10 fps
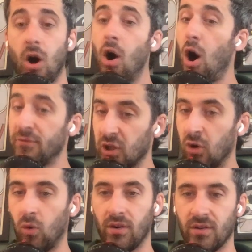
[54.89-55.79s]
Off the
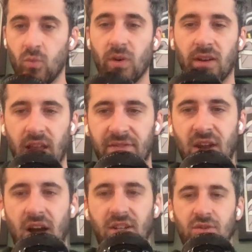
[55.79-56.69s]
court, when life
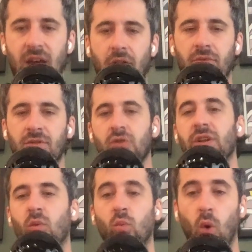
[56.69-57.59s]
knocks you down, you
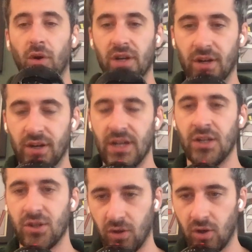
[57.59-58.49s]
need a warrior
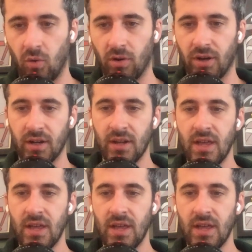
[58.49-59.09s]
in your corner.